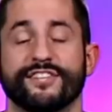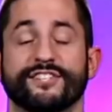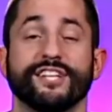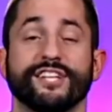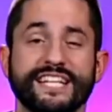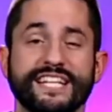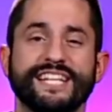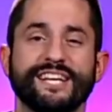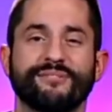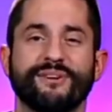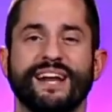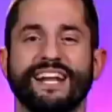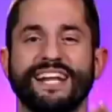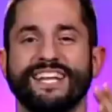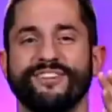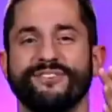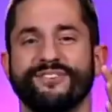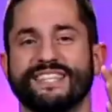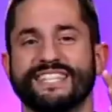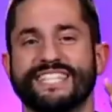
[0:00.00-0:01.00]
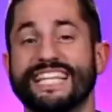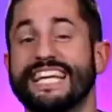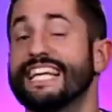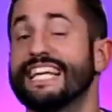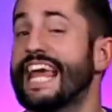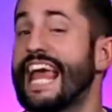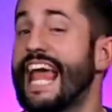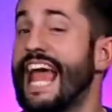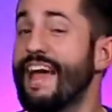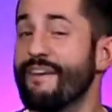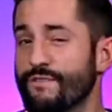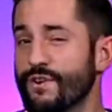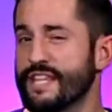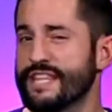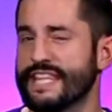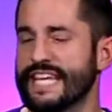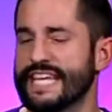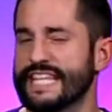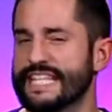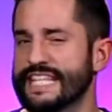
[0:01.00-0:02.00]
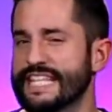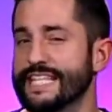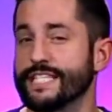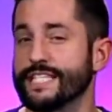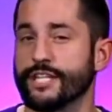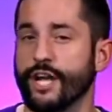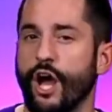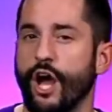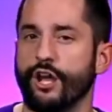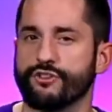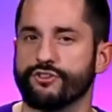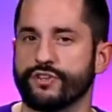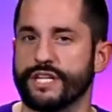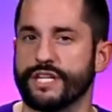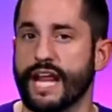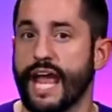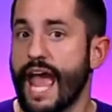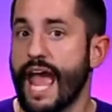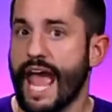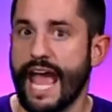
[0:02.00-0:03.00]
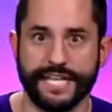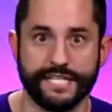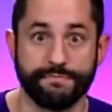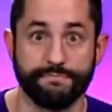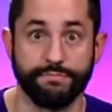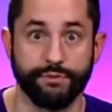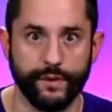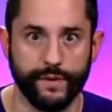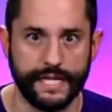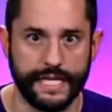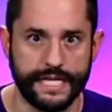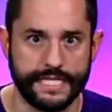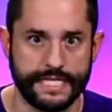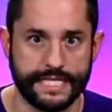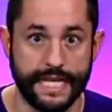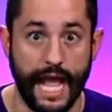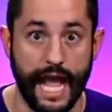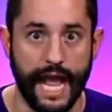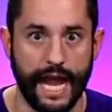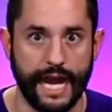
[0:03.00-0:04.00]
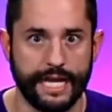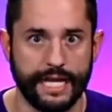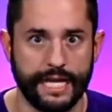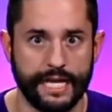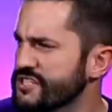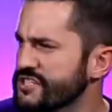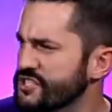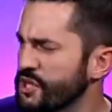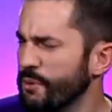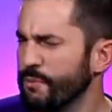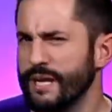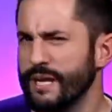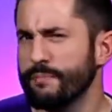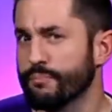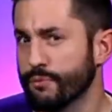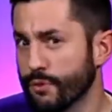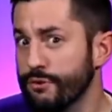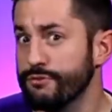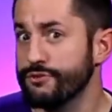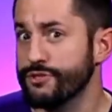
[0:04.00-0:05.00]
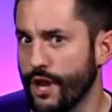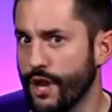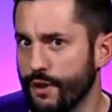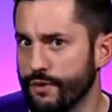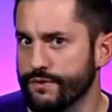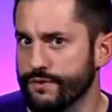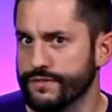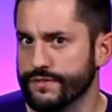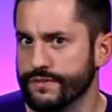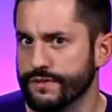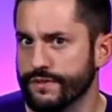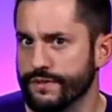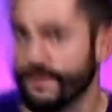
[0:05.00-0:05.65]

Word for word: So let's get right into it and see everything that this cauldron has brewed inside. So many brew jokes.